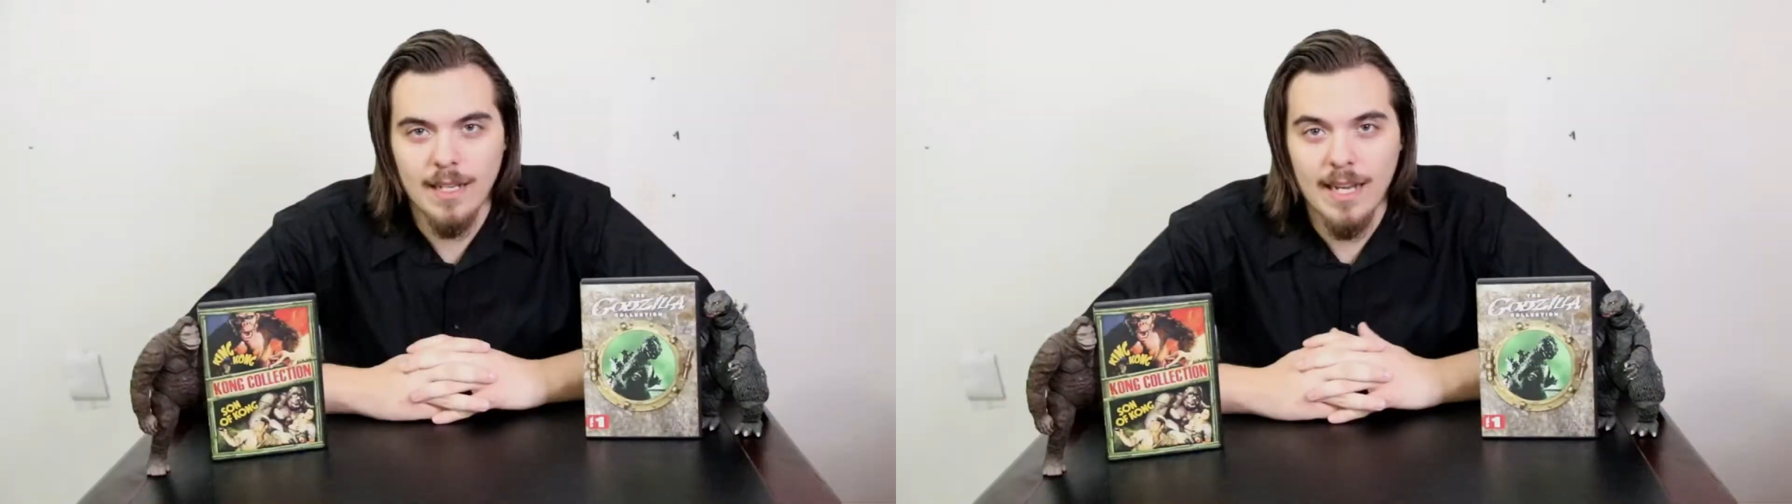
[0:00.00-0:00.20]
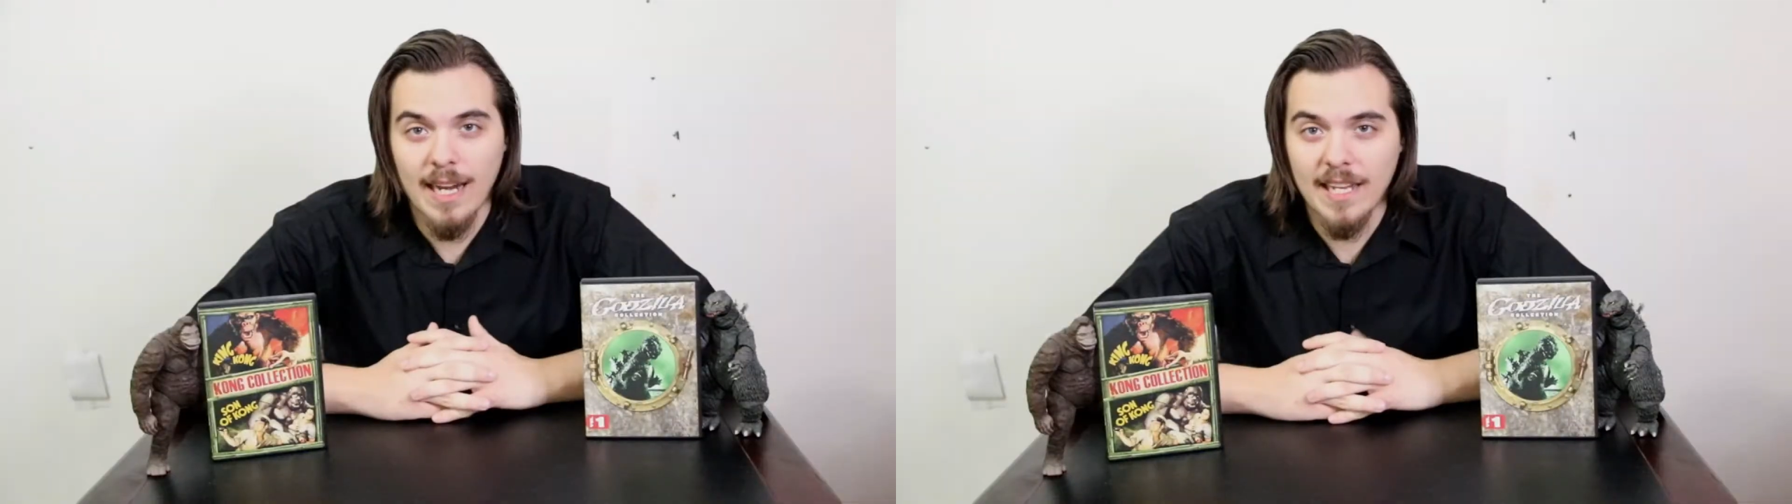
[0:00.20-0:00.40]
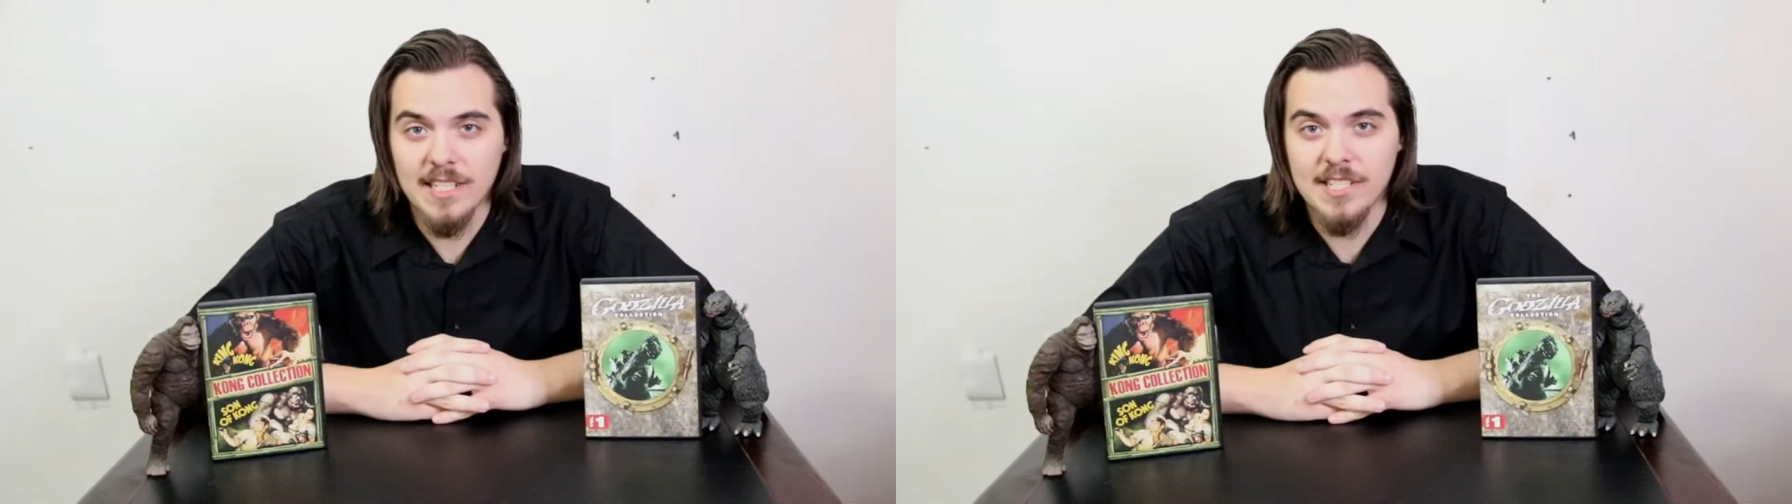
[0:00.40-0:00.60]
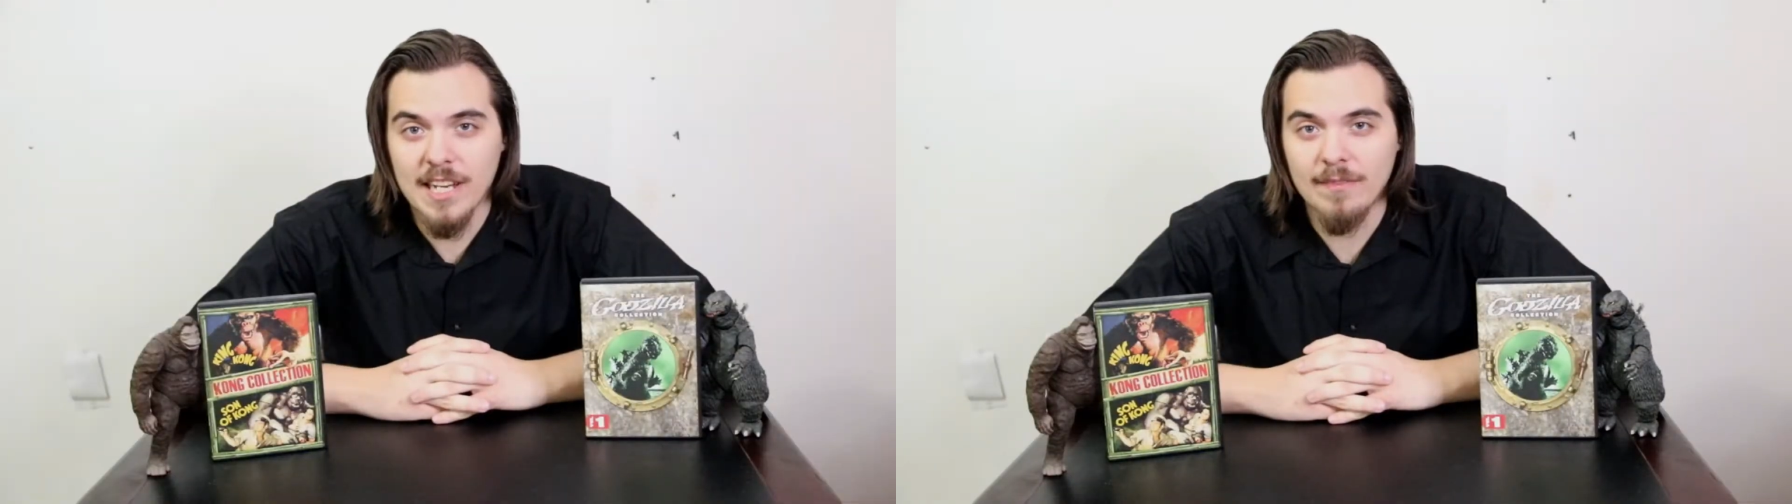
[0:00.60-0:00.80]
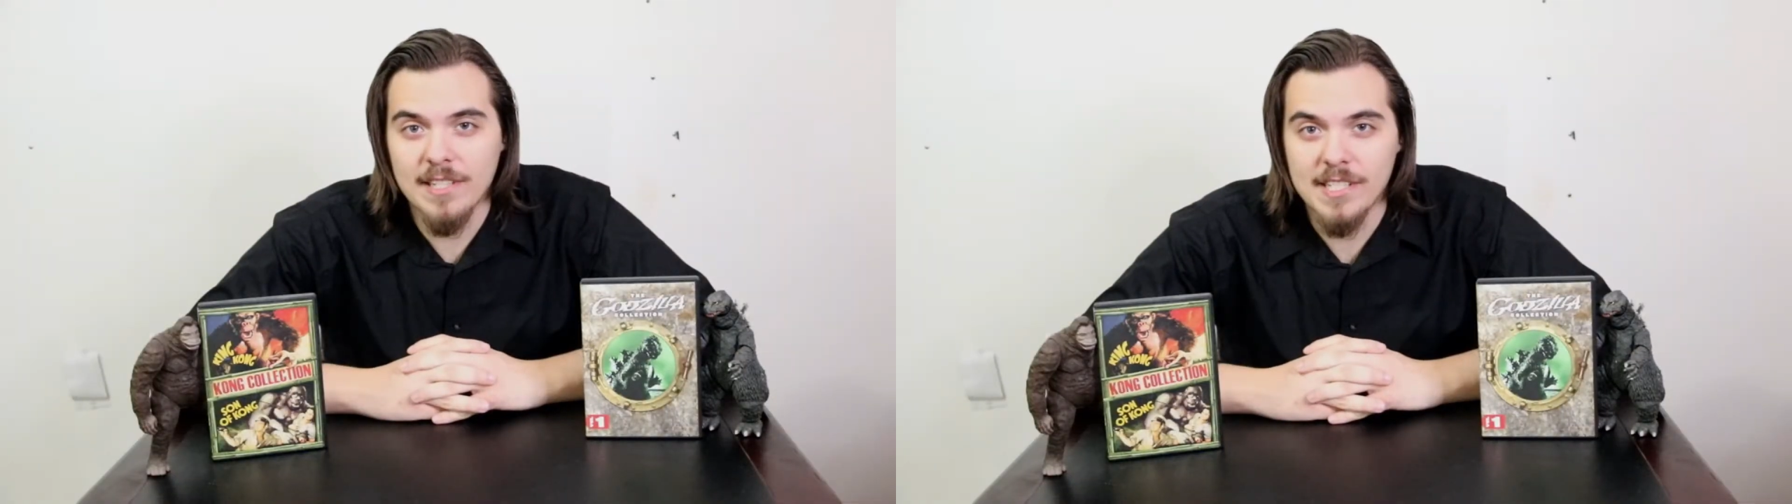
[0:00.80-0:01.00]
And I can
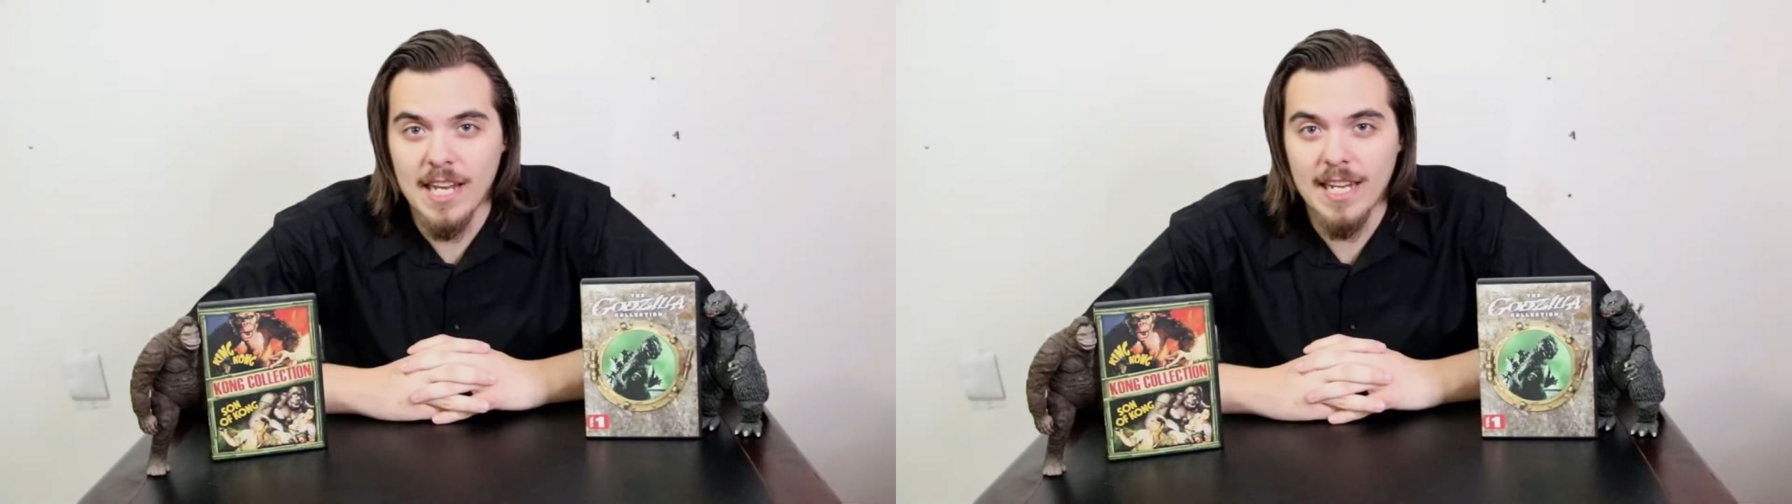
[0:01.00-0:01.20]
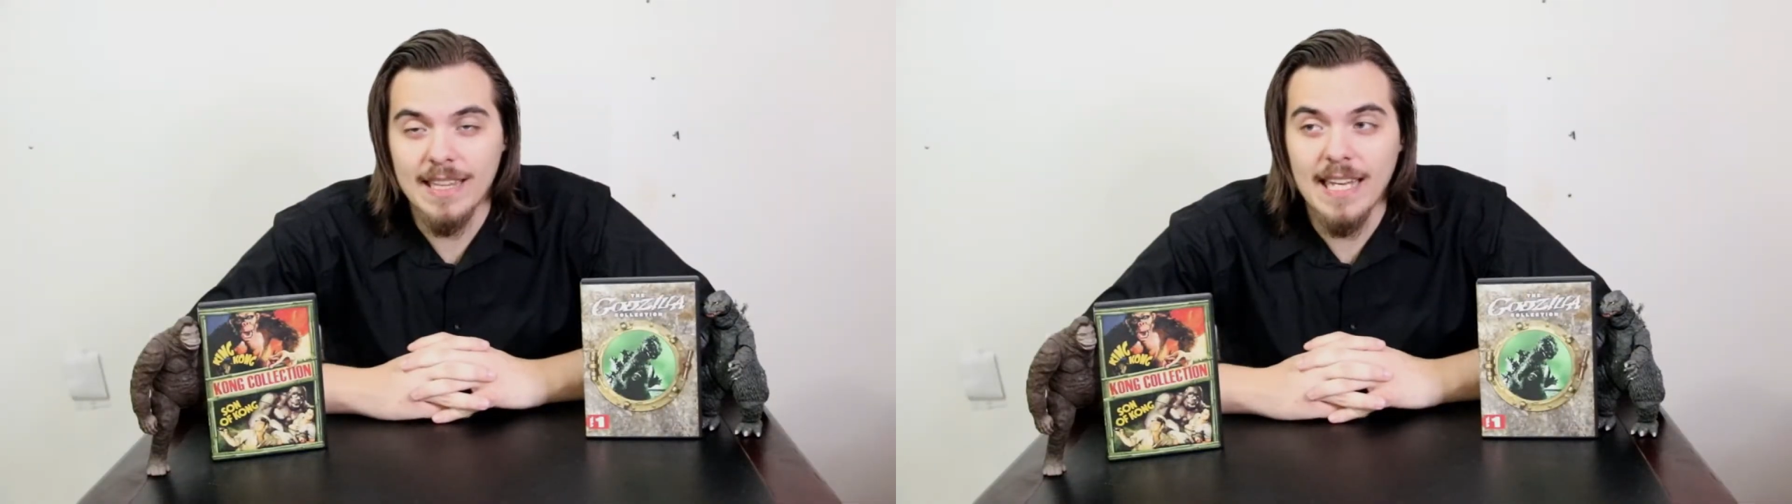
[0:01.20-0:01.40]
safely say